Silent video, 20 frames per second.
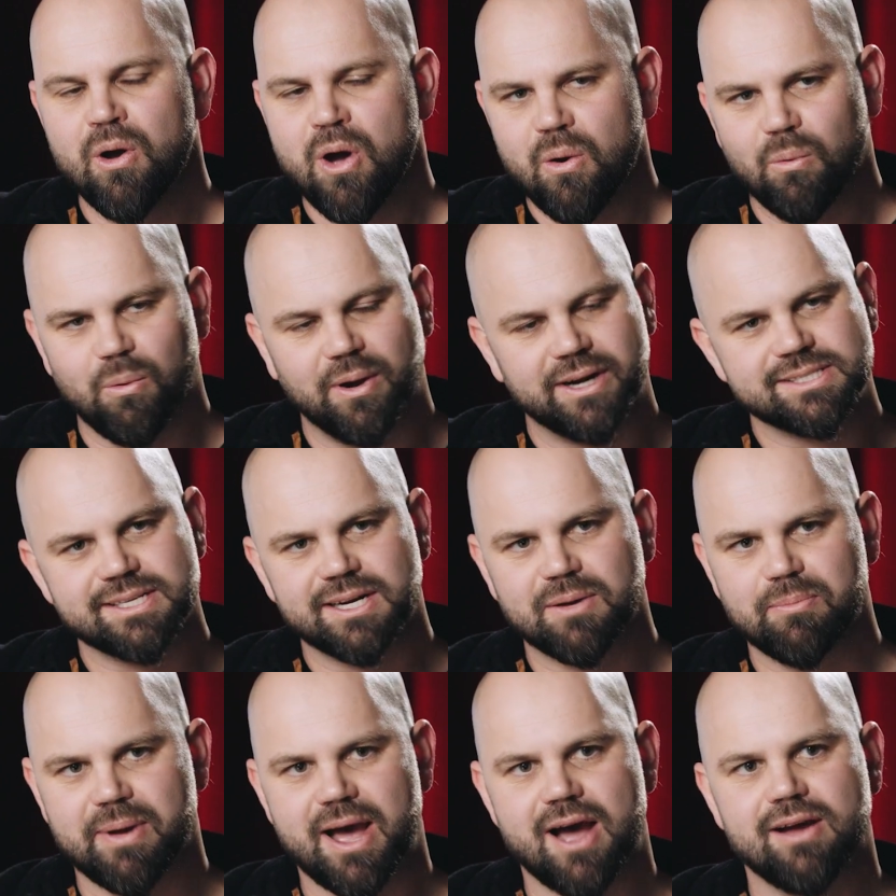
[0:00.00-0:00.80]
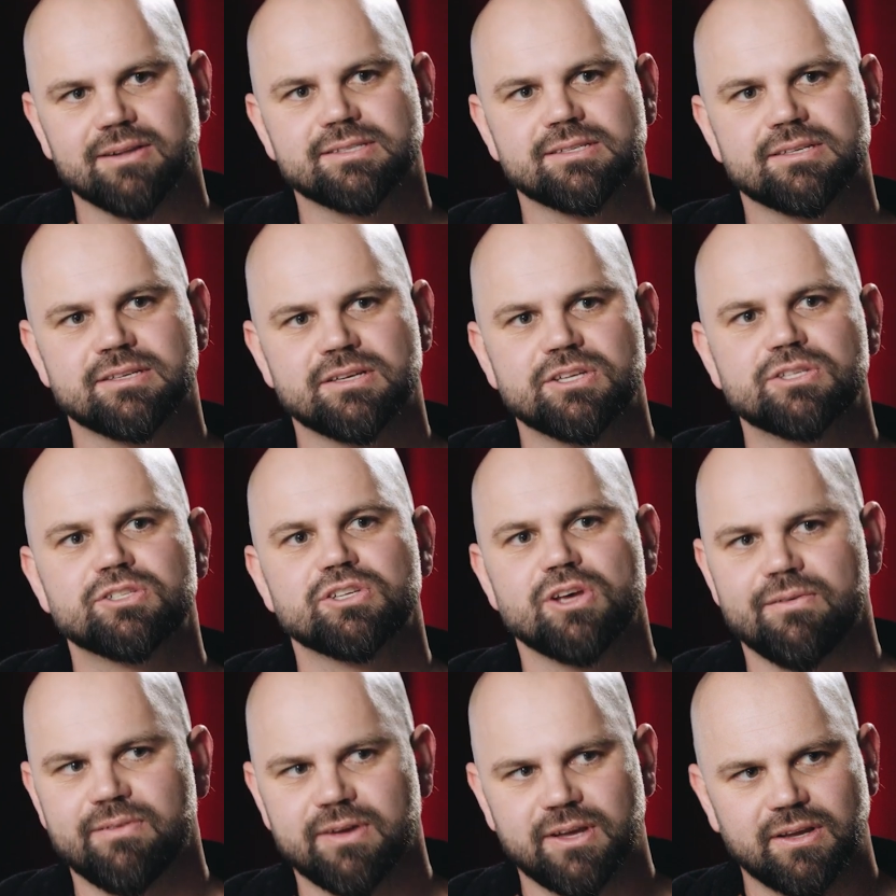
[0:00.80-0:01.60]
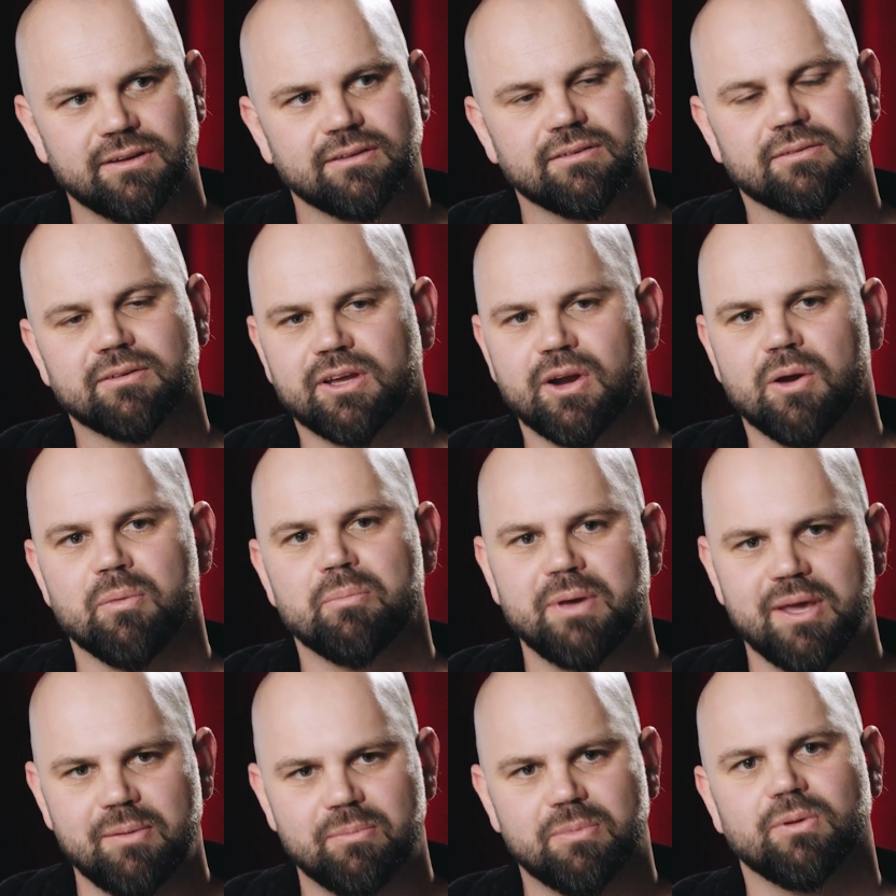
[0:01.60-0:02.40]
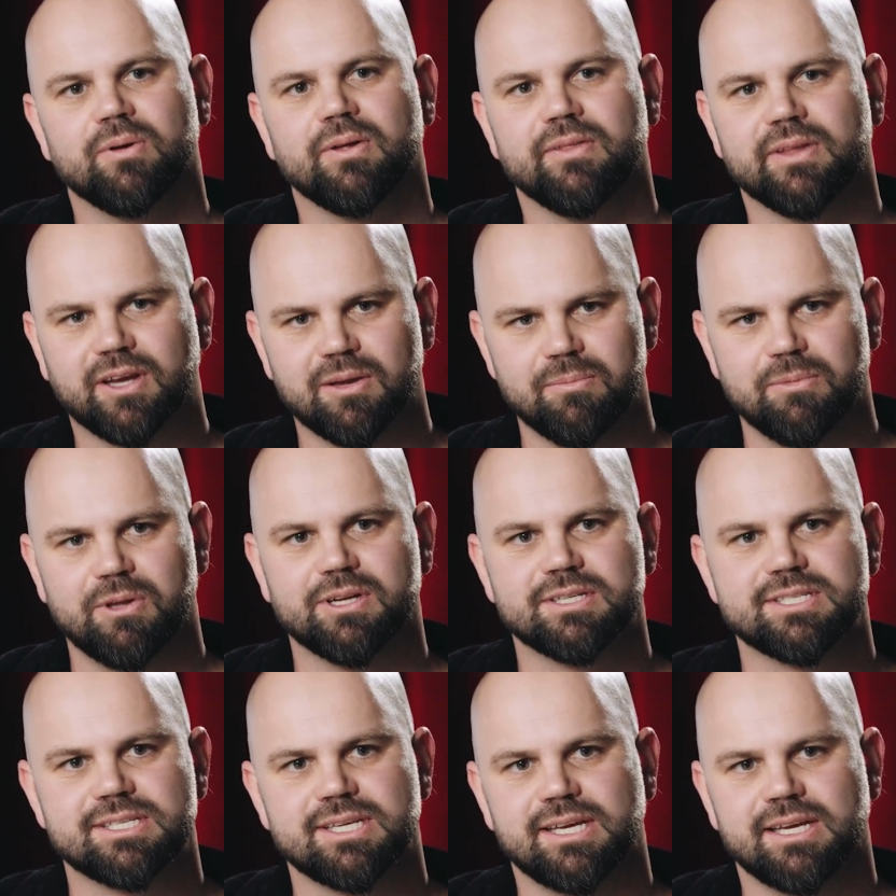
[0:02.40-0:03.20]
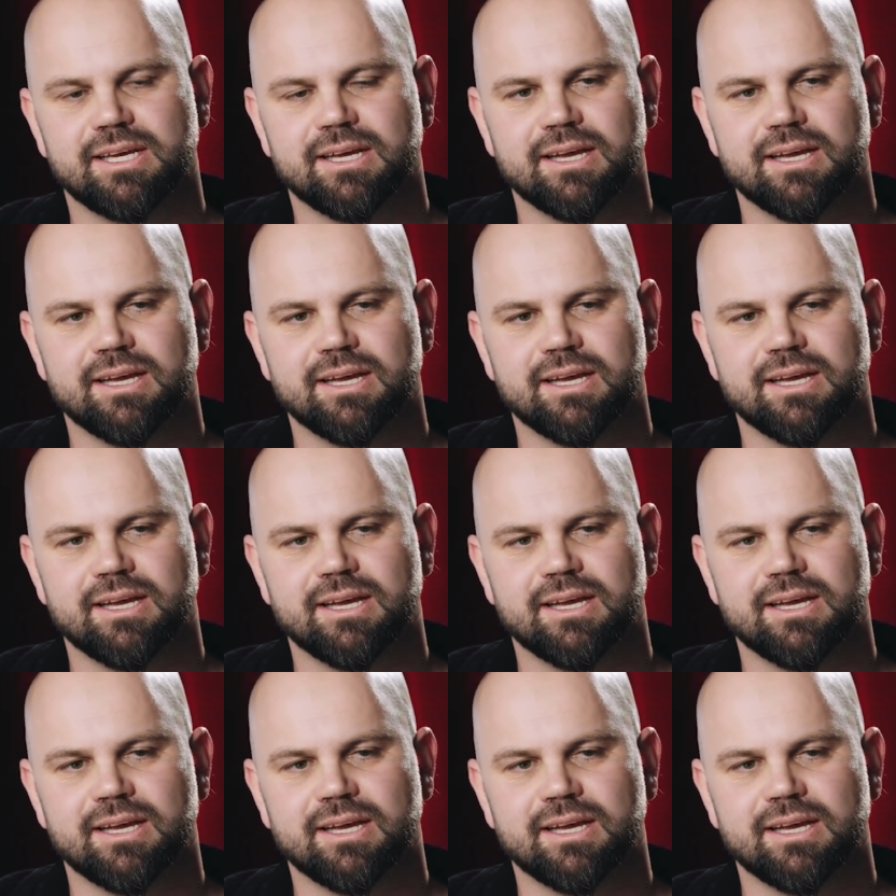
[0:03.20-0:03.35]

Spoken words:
What is it about serving, people in the community,